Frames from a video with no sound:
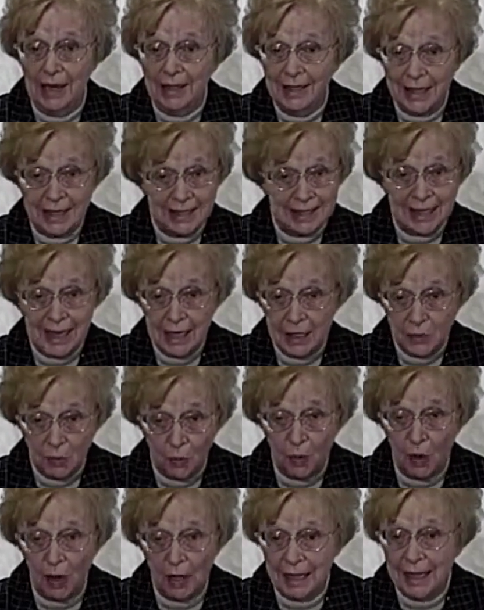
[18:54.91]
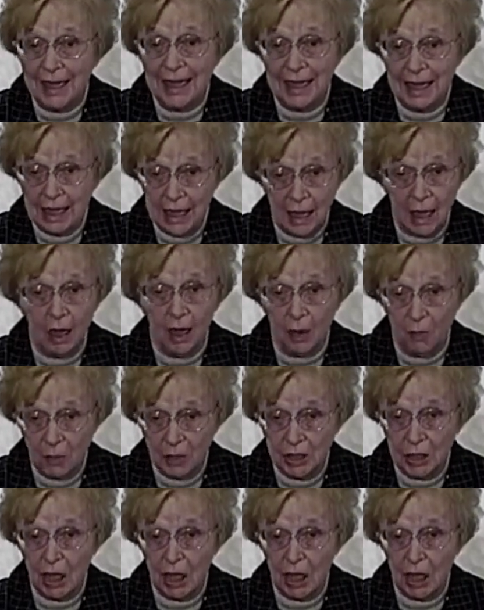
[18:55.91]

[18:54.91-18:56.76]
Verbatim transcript: This is what he was